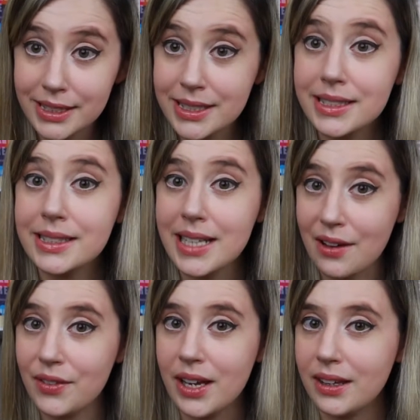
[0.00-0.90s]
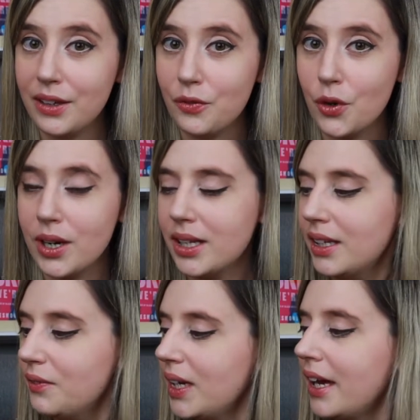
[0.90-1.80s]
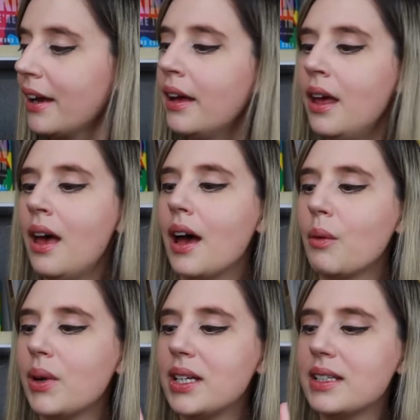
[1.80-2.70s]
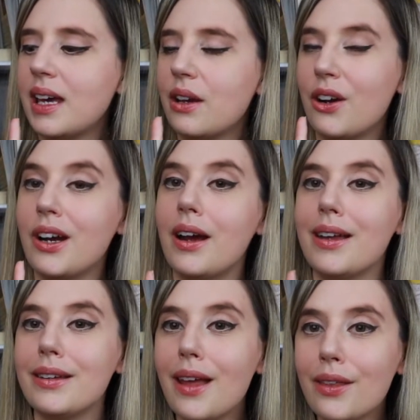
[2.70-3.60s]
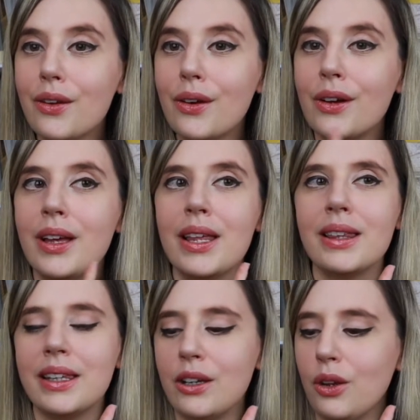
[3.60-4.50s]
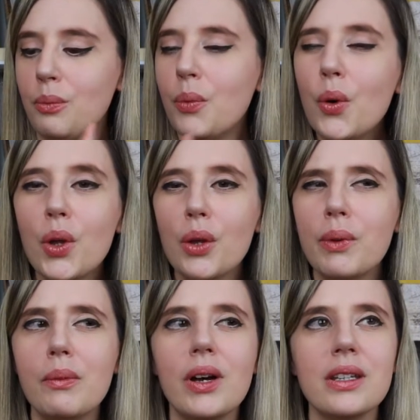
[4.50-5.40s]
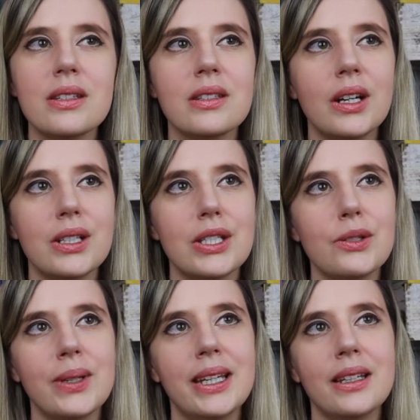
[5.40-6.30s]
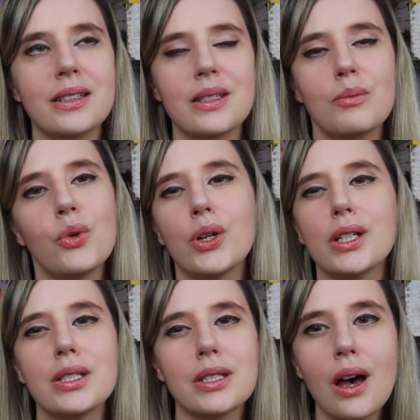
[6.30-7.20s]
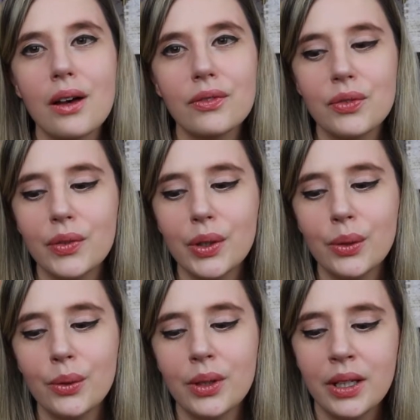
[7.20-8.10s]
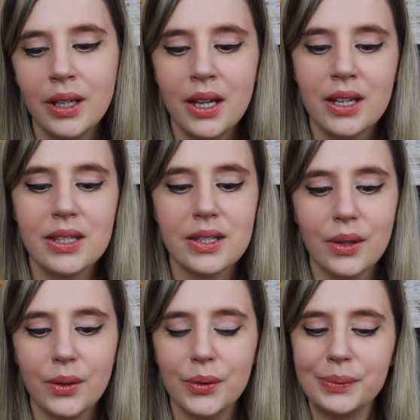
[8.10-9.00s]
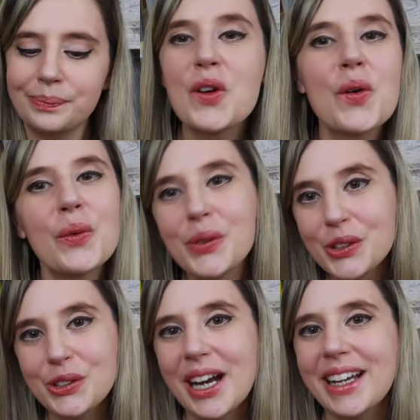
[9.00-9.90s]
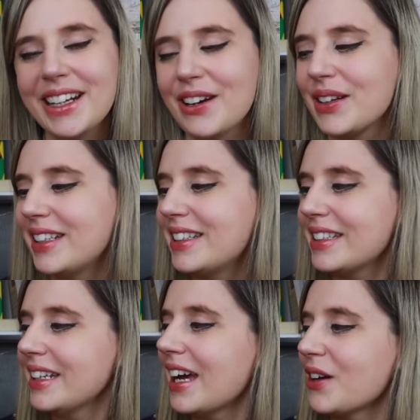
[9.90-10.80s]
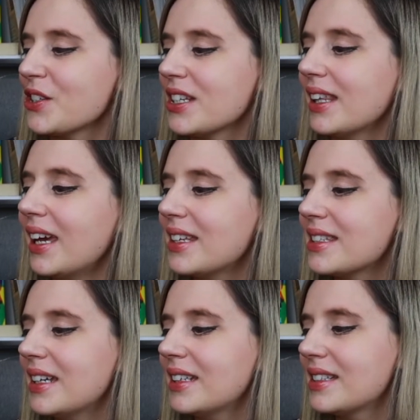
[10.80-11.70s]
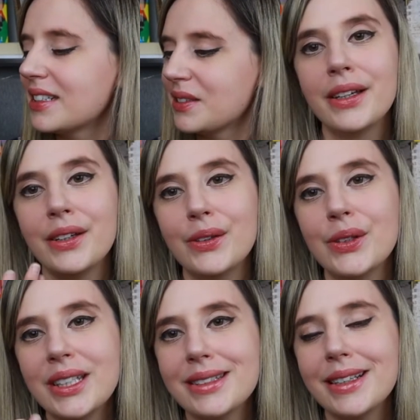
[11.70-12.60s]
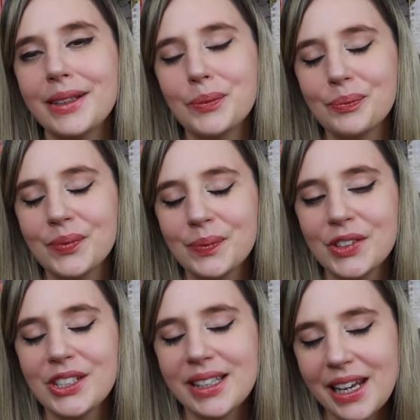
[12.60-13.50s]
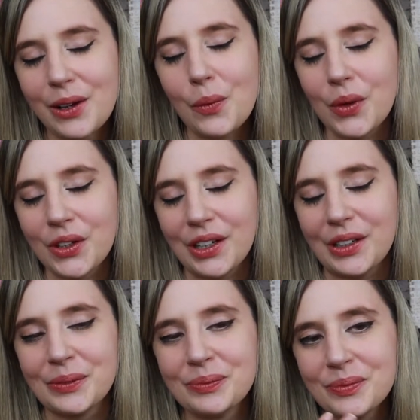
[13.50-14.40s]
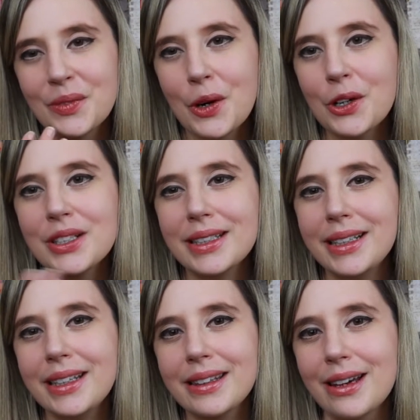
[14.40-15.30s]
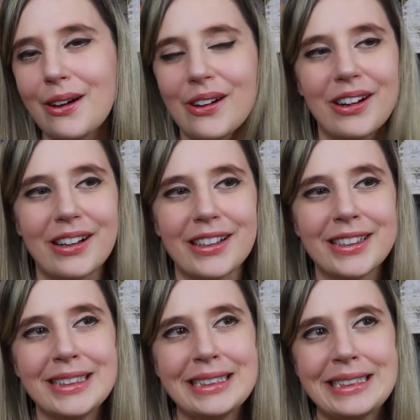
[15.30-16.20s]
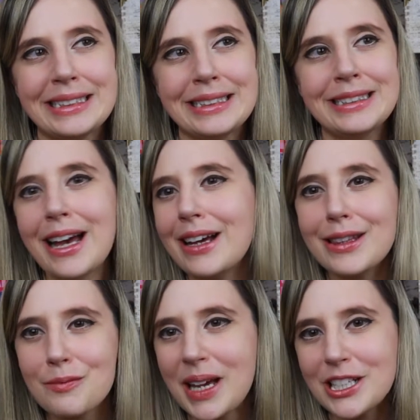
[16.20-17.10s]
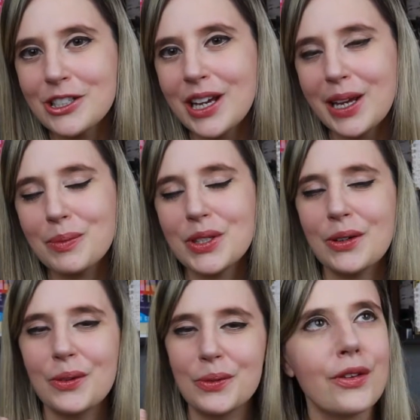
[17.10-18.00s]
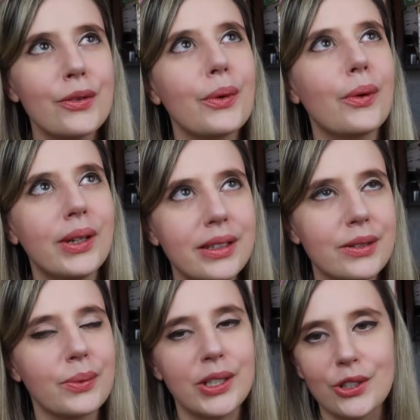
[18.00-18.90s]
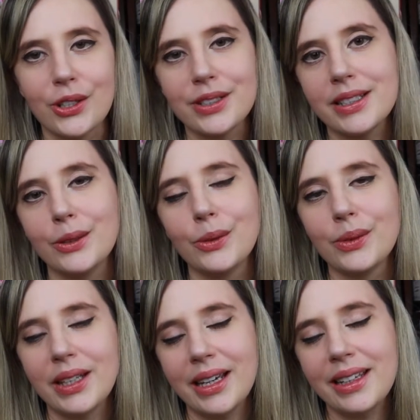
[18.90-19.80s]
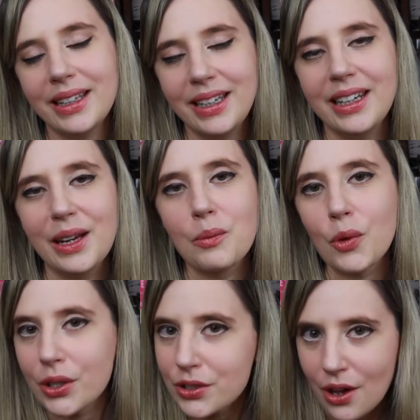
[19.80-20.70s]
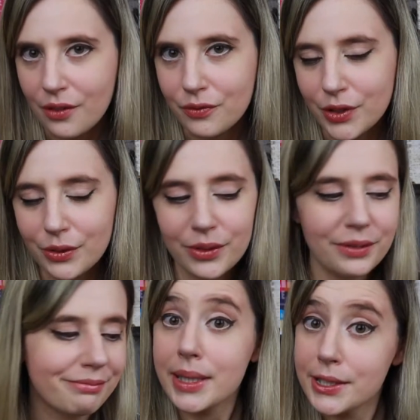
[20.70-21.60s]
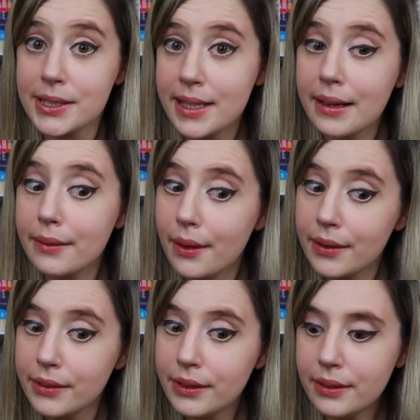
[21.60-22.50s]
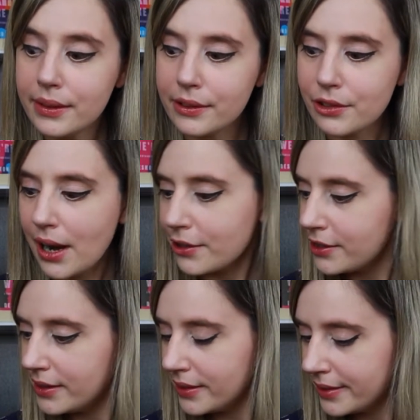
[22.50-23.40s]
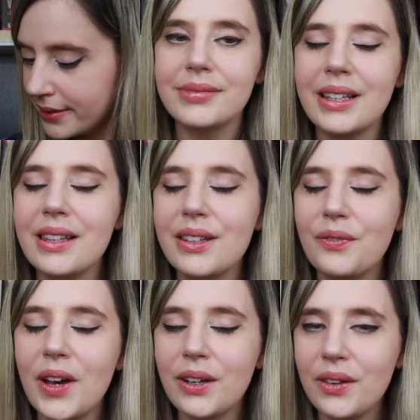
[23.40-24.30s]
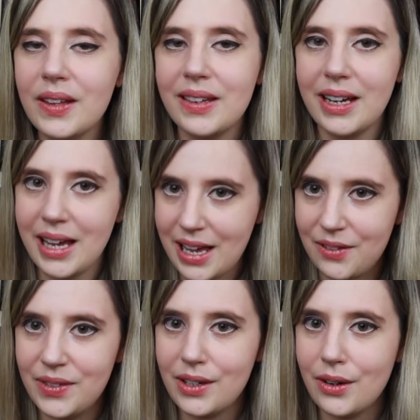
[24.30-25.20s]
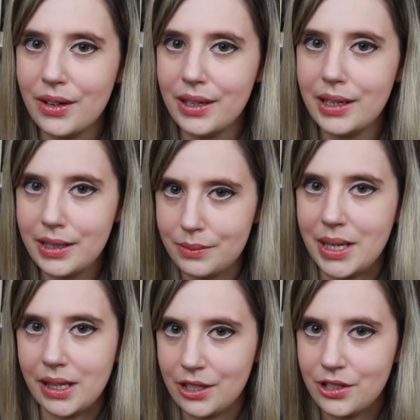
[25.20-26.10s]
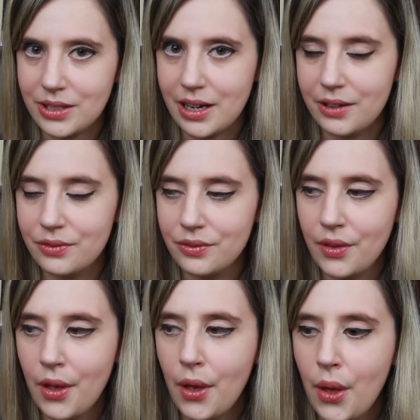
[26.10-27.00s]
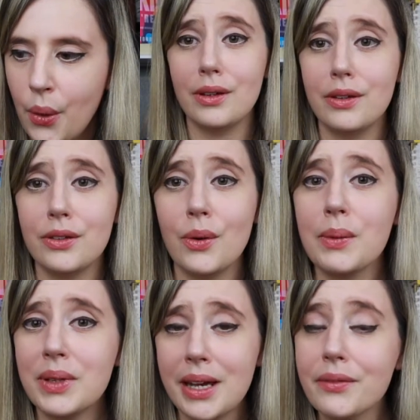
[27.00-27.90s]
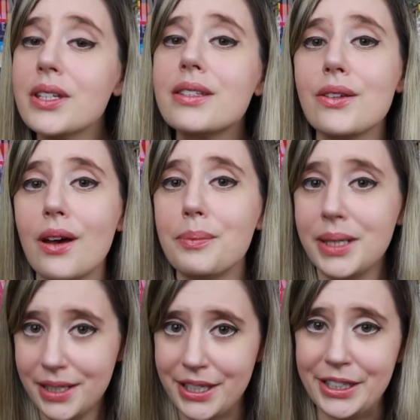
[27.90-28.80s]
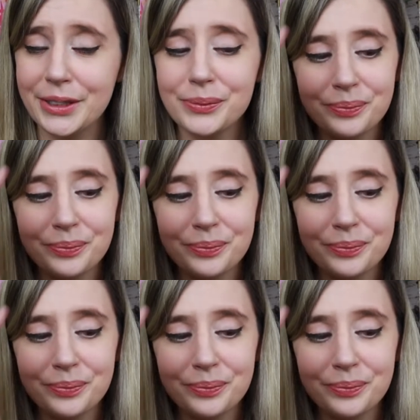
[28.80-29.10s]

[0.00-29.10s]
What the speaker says: is definitely for Olivia. I wanted to get her another little bowl. We want to start doing some more soft food, so we'll try it out and see how she likes it. You know, it's like she's getting older. Her teeth are not in the best shape, so we're going to switch her to like eating more soft food because she's had a lot of teeth extractions. And then the final thing that I have is my Lush stuff. So I'm gonna have to stop here